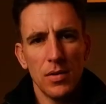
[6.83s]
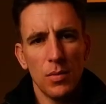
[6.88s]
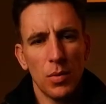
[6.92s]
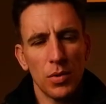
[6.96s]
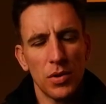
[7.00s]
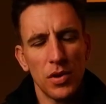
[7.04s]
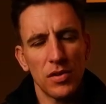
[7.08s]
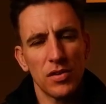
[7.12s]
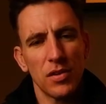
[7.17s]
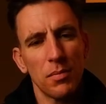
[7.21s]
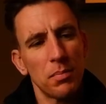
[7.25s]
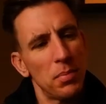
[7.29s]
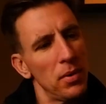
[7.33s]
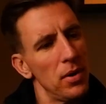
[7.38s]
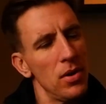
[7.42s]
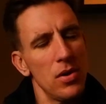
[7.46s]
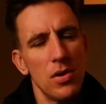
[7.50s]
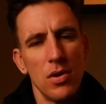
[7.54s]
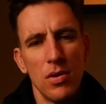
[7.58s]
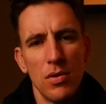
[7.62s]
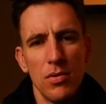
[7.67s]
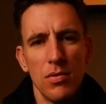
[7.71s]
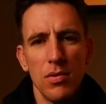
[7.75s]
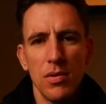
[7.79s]
What does a
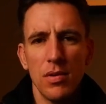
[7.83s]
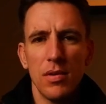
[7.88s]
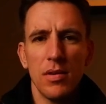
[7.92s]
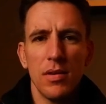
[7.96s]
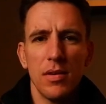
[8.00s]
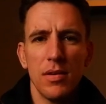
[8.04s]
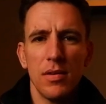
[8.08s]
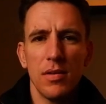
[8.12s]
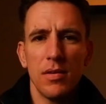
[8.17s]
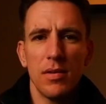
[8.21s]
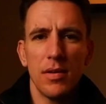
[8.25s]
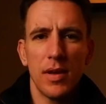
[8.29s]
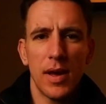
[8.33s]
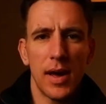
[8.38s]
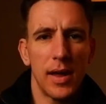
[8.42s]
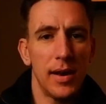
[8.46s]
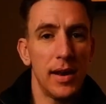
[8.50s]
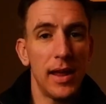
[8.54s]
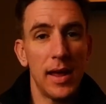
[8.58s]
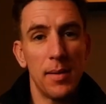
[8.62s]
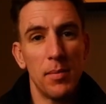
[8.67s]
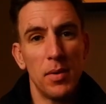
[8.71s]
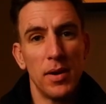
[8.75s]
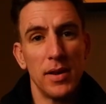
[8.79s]
balloon
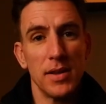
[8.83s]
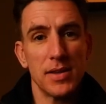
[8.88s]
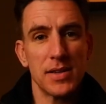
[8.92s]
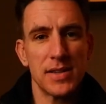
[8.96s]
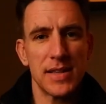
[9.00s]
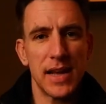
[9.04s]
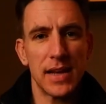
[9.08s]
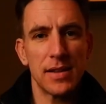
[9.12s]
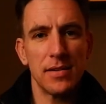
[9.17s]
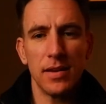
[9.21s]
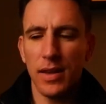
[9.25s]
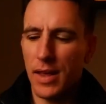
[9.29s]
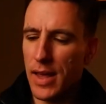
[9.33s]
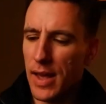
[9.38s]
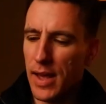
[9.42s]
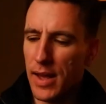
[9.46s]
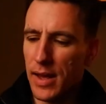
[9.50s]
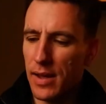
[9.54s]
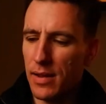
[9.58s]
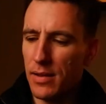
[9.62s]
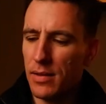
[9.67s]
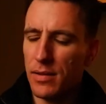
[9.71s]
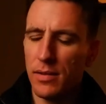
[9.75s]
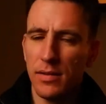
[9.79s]
and Emily's static
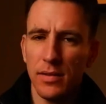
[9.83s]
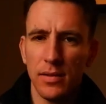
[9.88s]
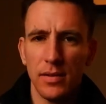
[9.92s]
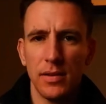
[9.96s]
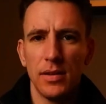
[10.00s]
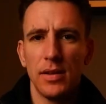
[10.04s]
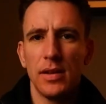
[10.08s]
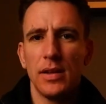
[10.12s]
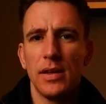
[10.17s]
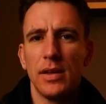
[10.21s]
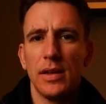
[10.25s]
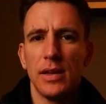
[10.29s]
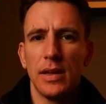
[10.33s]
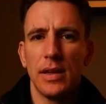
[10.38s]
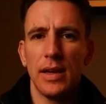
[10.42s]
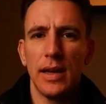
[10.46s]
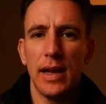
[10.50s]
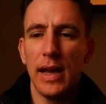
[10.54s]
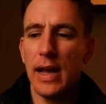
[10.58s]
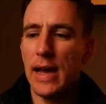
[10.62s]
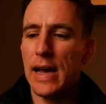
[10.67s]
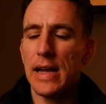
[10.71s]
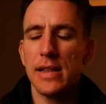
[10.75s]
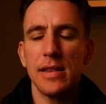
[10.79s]
hair
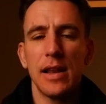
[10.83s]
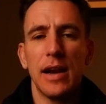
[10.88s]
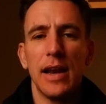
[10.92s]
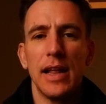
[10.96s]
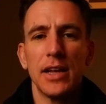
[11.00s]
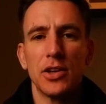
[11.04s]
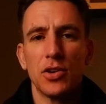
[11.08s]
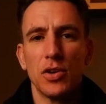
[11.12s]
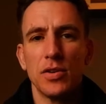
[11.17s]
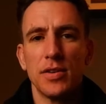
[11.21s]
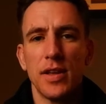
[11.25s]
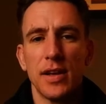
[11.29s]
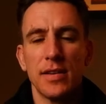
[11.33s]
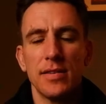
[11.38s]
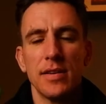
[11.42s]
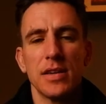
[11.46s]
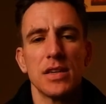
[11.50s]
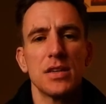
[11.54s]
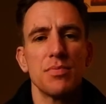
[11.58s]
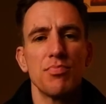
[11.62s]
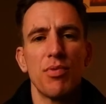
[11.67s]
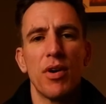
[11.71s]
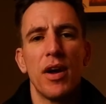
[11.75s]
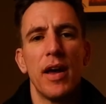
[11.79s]
and
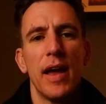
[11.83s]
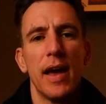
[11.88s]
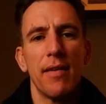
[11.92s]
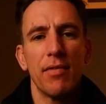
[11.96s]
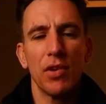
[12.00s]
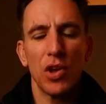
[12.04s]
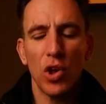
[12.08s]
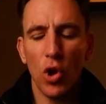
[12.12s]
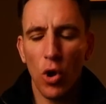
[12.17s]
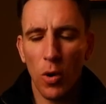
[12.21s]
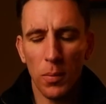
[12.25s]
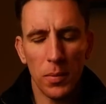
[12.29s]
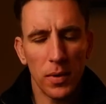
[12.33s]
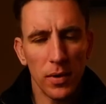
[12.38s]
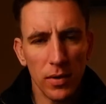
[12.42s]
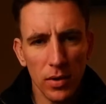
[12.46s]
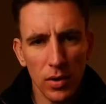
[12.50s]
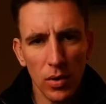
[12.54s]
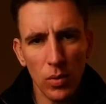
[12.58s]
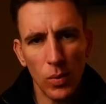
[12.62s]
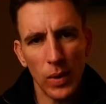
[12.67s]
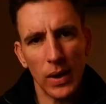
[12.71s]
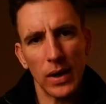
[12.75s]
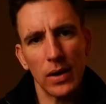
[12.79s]
electrostatic spray have in
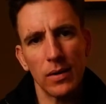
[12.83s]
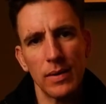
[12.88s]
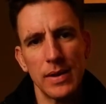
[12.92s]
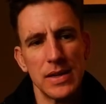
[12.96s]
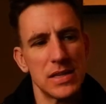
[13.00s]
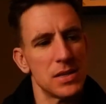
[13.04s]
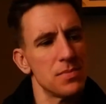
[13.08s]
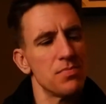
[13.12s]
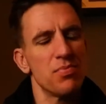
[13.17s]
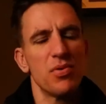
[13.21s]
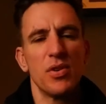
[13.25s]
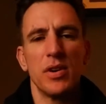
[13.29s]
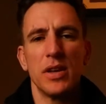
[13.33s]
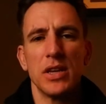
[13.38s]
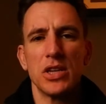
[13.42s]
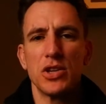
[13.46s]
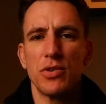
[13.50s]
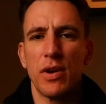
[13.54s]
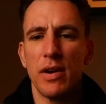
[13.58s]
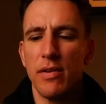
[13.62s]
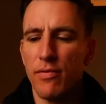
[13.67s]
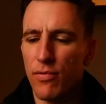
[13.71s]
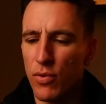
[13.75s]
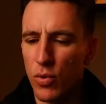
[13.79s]
common? Well, it's pretty
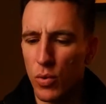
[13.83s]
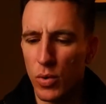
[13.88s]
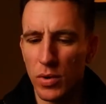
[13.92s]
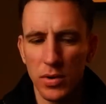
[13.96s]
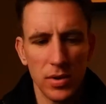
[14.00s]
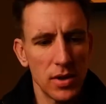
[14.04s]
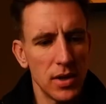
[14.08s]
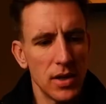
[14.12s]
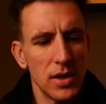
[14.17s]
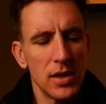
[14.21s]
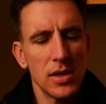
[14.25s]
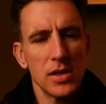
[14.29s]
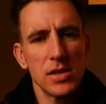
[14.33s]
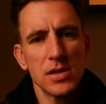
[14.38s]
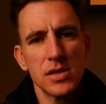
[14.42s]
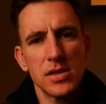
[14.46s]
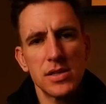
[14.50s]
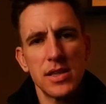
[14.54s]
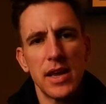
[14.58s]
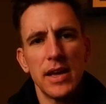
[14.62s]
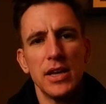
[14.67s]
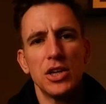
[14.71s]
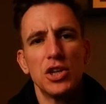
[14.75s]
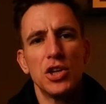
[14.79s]
straightforward.
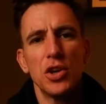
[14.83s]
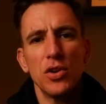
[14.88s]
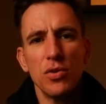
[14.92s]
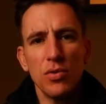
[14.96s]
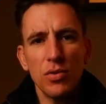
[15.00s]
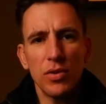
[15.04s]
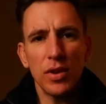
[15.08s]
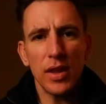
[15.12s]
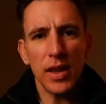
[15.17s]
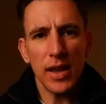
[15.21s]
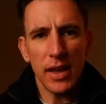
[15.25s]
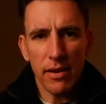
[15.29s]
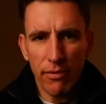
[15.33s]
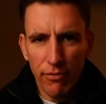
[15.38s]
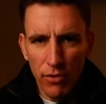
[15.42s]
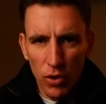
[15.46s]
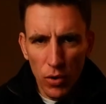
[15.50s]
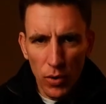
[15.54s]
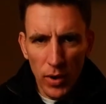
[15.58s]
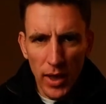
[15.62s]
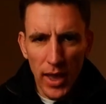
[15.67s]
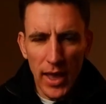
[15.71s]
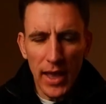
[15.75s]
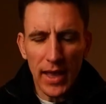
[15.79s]
Stay tuned if
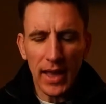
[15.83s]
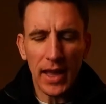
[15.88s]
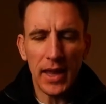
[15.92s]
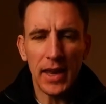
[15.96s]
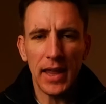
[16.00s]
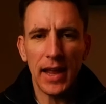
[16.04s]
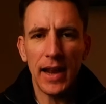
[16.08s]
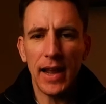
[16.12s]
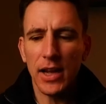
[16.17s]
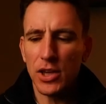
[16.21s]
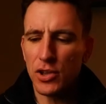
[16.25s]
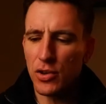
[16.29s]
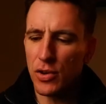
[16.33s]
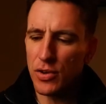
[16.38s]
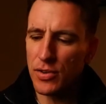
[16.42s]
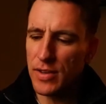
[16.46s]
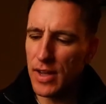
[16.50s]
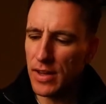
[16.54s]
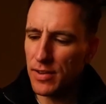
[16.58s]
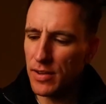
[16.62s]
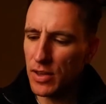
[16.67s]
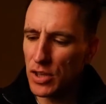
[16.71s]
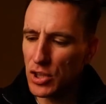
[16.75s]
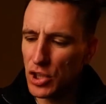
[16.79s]
you're getting any
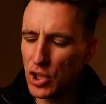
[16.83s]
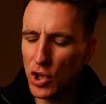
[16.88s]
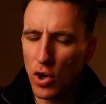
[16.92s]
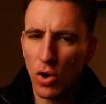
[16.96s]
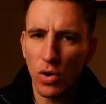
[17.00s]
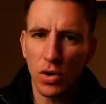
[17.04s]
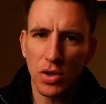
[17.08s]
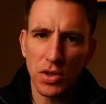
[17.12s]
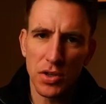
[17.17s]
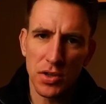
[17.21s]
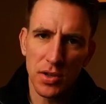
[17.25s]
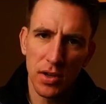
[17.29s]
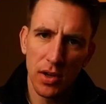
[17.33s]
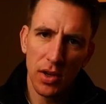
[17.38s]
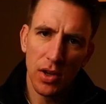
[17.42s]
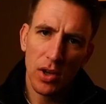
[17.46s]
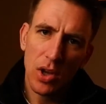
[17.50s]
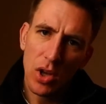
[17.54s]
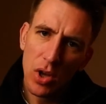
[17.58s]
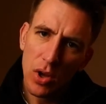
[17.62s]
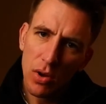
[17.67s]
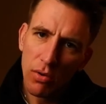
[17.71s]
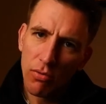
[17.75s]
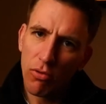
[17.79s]
electrostatic shocks
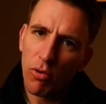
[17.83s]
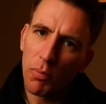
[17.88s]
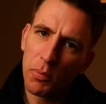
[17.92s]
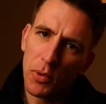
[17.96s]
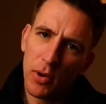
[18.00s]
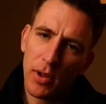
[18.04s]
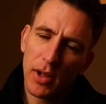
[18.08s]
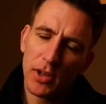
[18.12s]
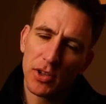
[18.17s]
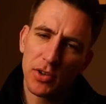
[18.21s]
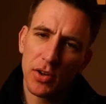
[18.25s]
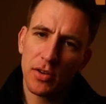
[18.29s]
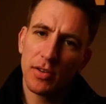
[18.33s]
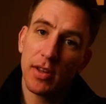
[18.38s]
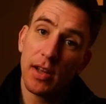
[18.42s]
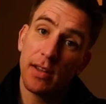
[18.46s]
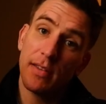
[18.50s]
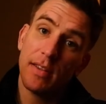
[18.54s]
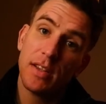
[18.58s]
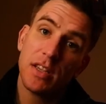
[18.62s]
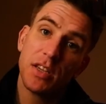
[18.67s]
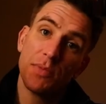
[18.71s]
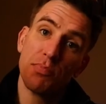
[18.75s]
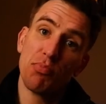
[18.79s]
from your
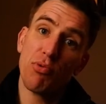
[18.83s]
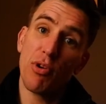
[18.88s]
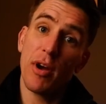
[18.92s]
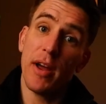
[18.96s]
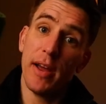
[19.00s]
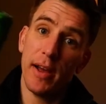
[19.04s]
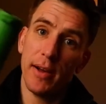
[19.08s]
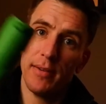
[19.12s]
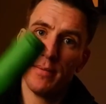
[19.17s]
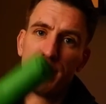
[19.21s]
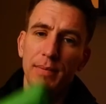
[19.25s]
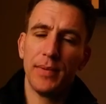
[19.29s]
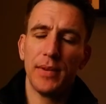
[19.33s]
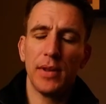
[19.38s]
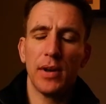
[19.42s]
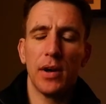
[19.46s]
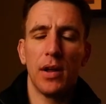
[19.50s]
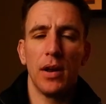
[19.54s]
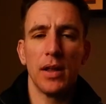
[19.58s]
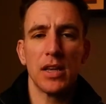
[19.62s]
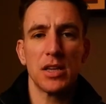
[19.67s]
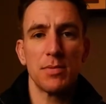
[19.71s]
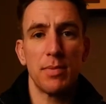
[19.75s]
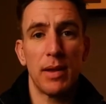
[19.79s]
electrostatic sprayer.
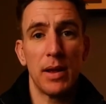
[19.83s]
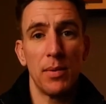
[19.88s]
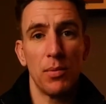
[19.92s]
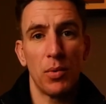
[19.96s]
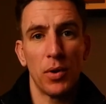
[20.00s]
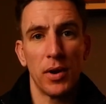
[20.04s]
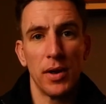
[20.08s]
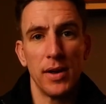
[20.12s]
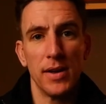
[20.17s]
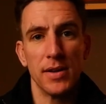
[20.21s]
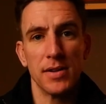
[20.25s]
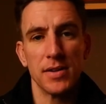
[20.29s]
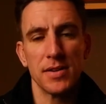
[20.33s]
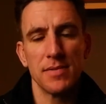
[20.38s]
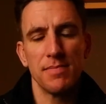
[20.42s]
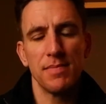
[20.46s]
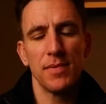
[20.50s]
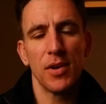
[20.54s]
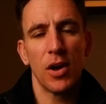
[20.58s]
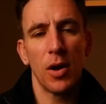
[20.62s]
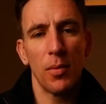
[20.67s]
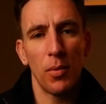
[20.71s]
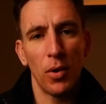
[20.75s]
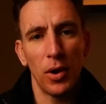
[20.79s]
I'll explain what it is.
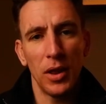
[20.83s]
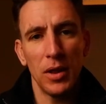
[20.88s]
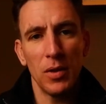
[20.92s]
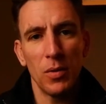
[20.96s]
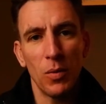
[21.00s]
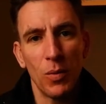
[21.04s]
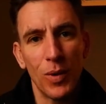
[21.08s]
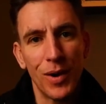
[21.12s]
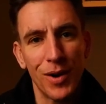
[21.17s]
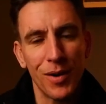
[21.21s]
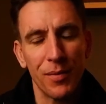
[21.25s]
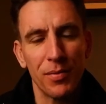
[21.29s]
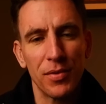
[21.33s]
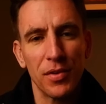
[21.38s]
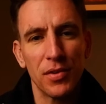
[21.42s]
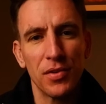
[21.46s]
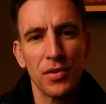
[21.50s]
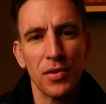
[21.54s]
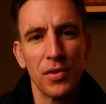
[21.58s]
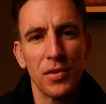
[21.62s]
I'm Ollie, welcome to